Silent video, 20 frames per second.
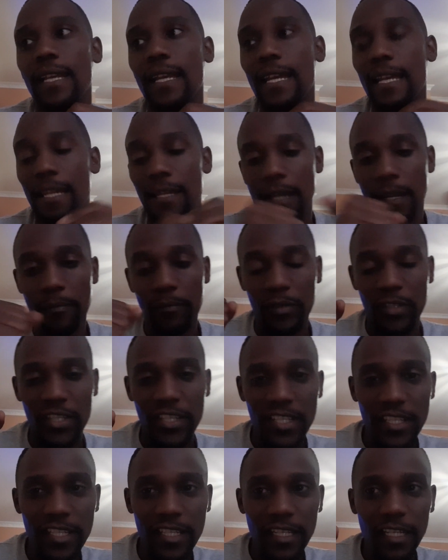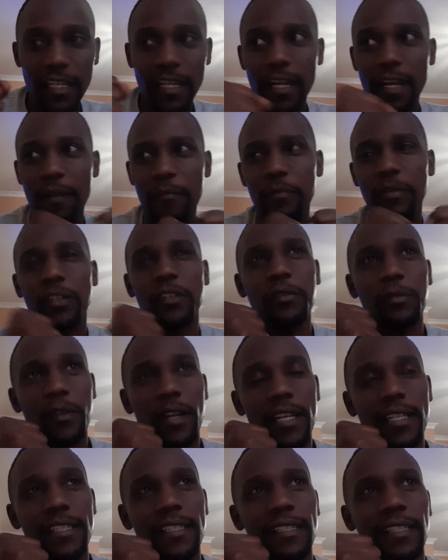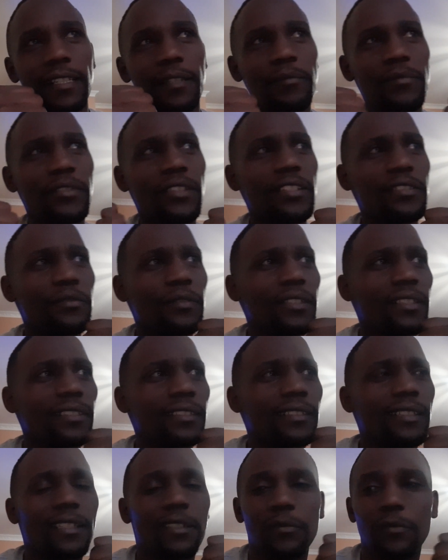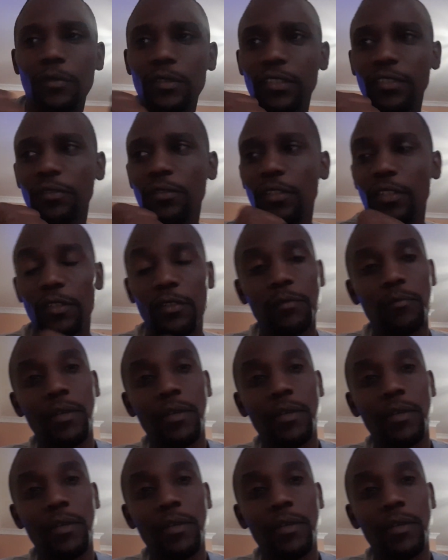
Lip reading: And I'm here, I'm crying, and I'm trying to understand what is going on.